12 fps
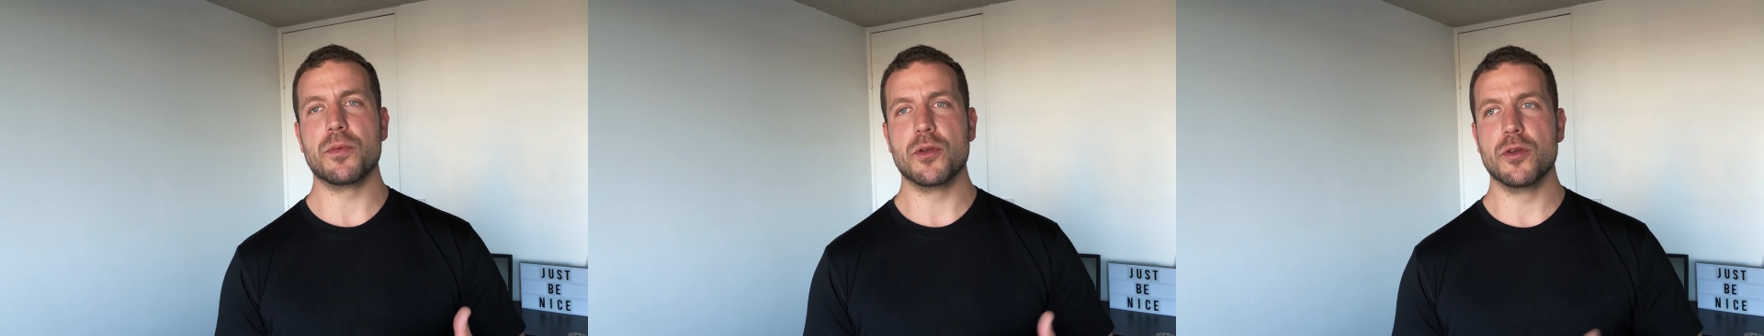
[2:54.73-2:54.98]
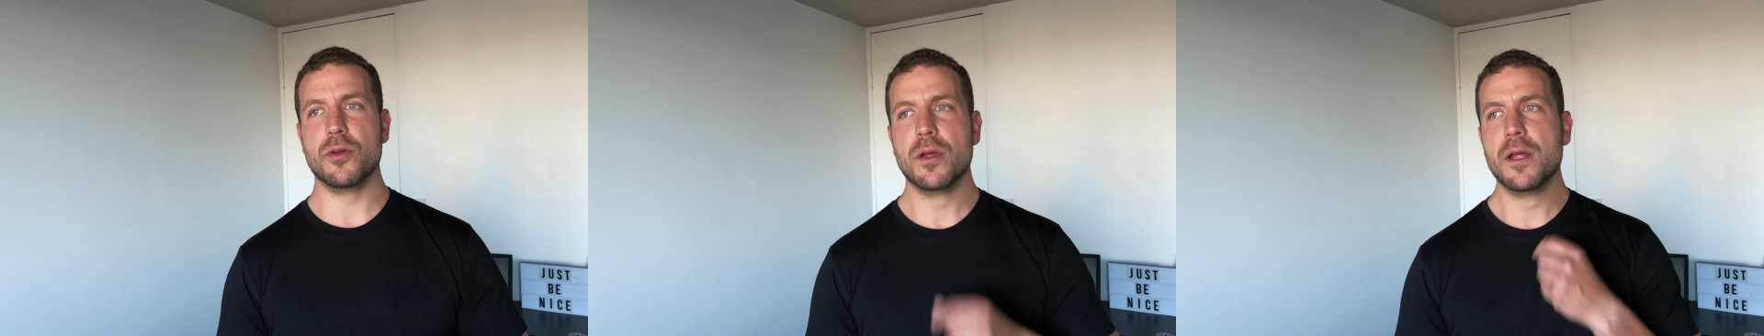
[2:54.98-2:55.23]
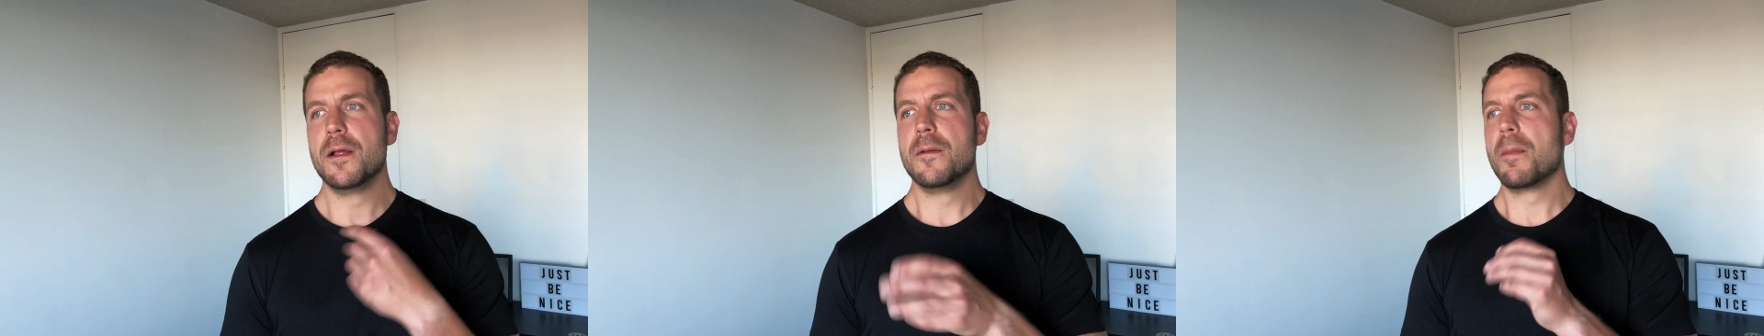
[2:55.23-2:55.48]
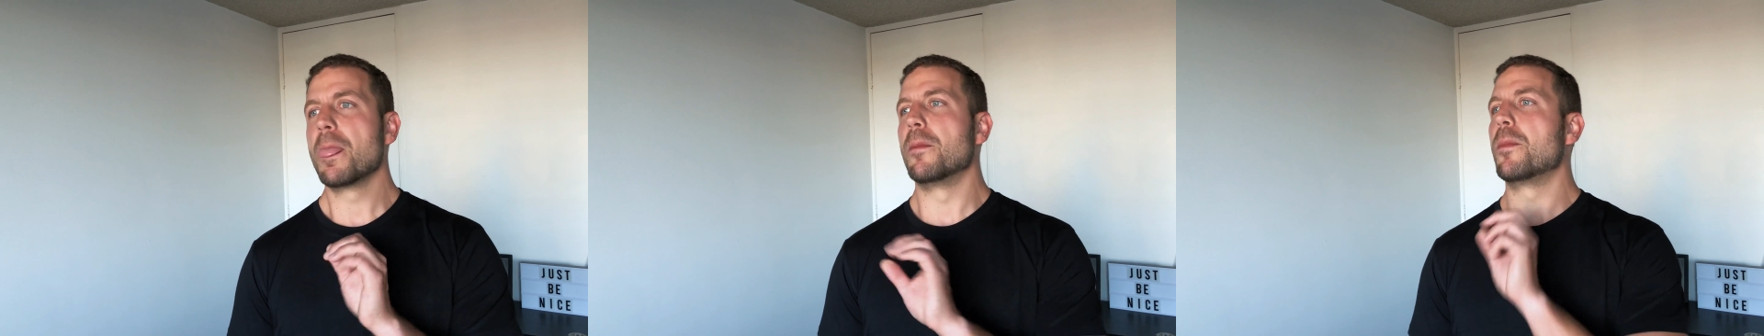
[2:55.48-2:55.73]
you
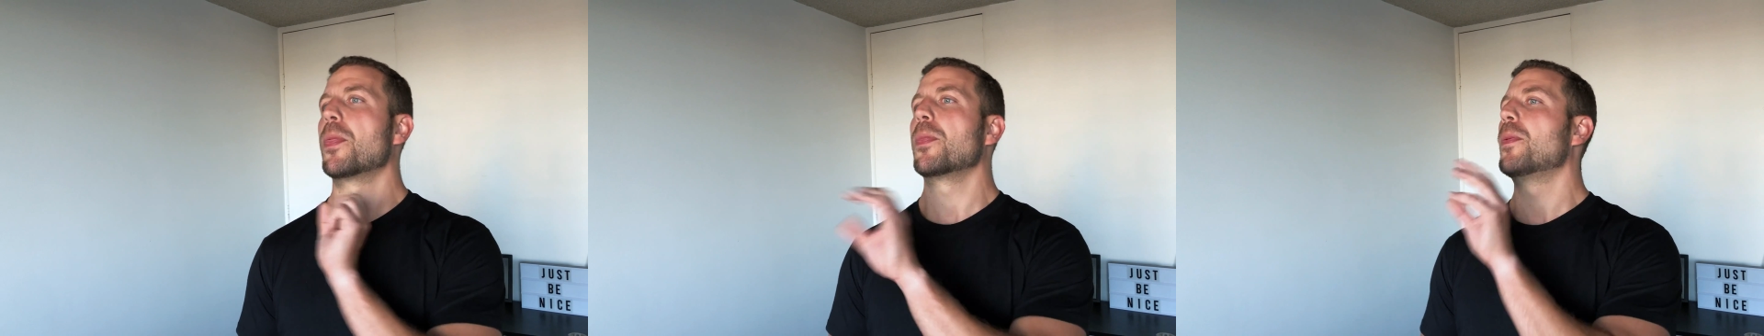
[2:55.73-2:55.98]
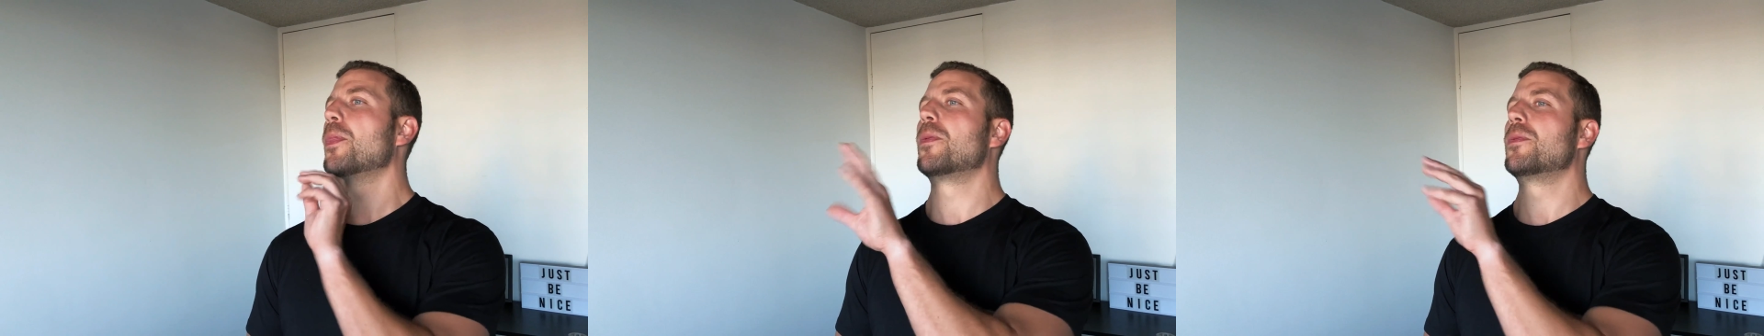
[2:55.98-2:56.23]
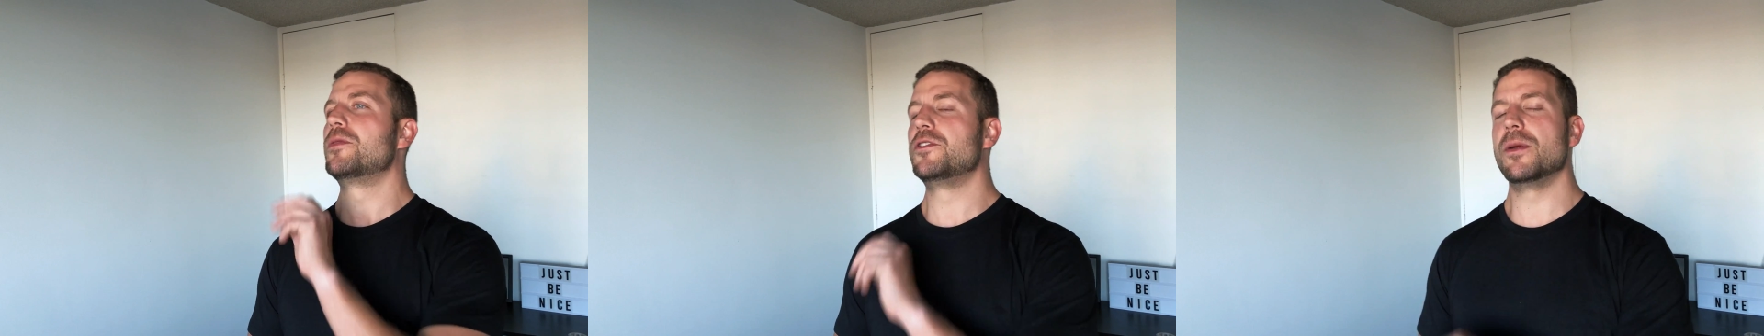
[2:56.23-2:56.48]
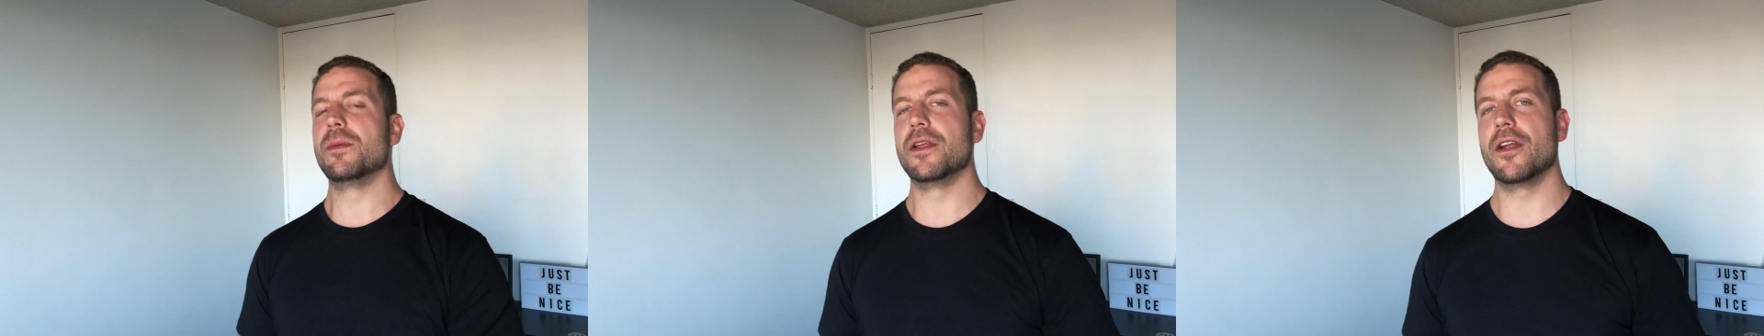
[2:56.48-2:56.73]

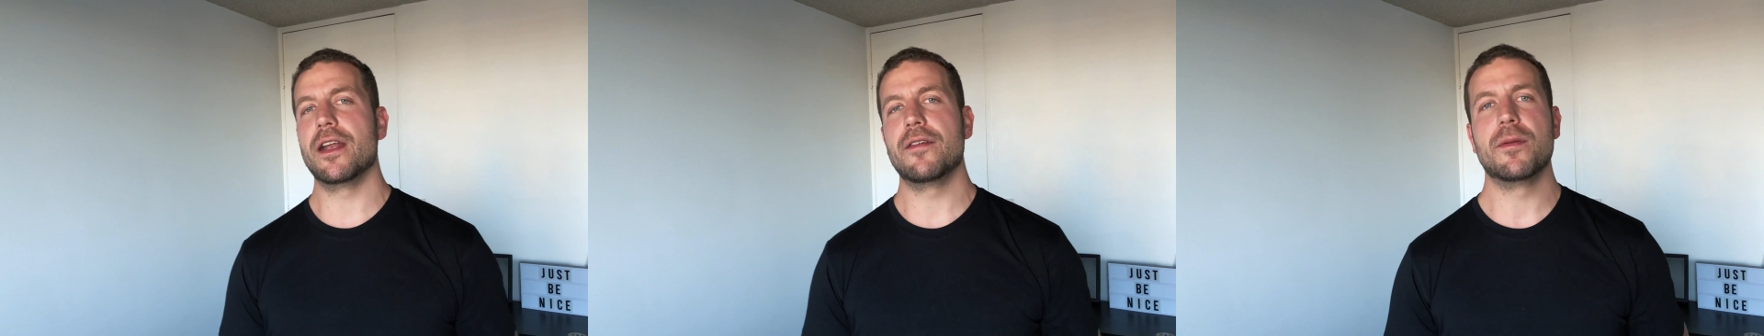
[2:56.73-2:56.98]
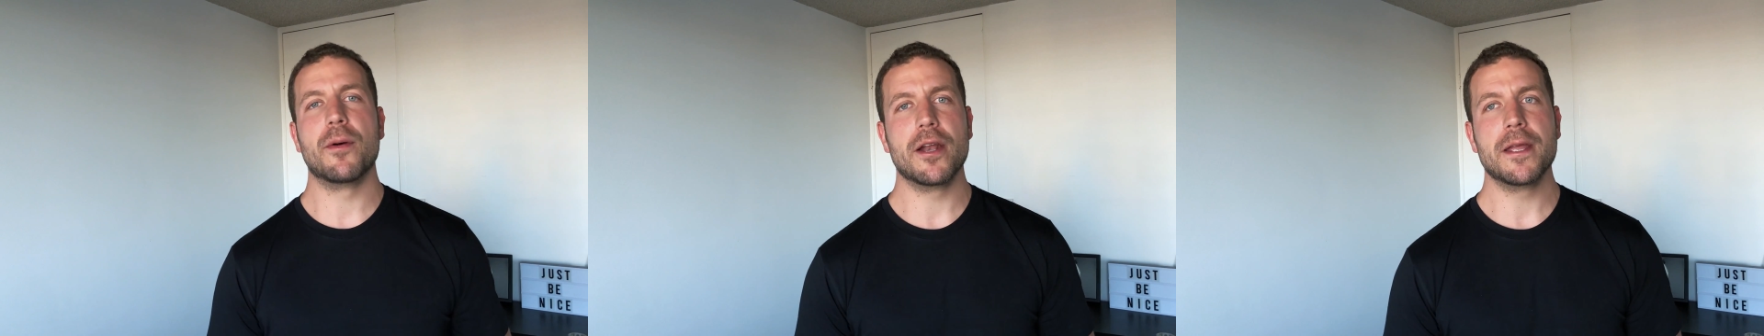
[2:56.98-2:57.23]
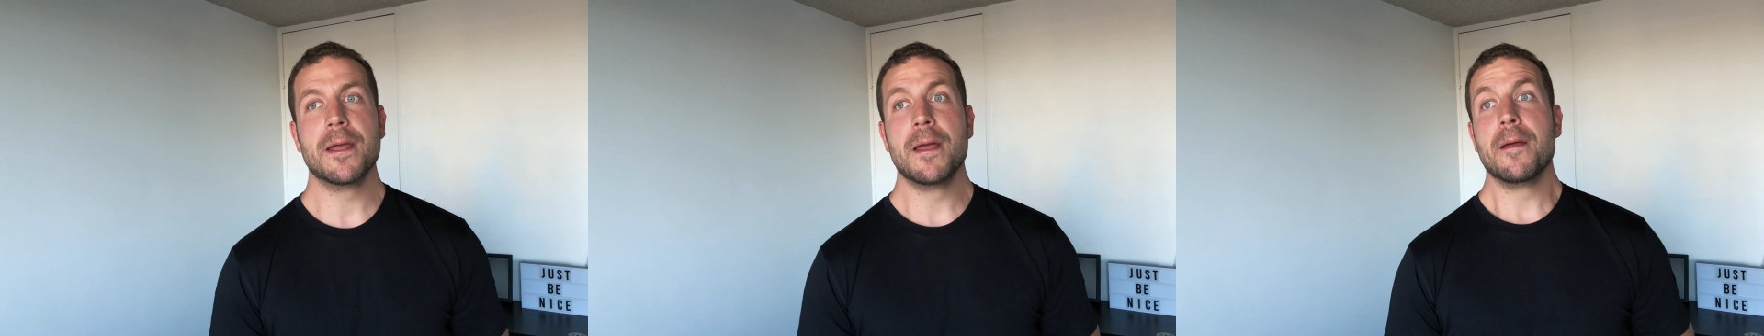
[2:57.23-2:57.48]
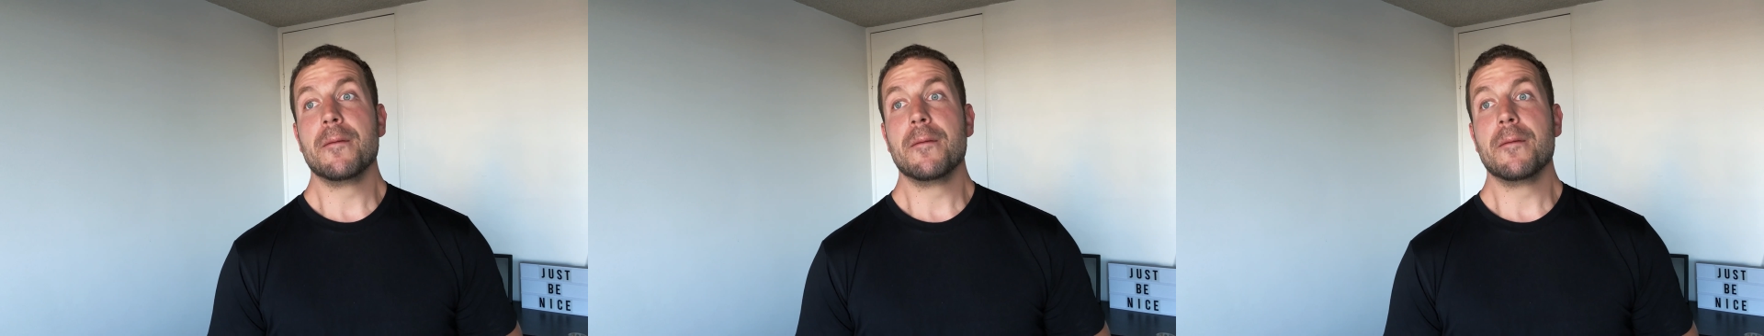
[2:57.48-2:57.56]
dribbling on everybody.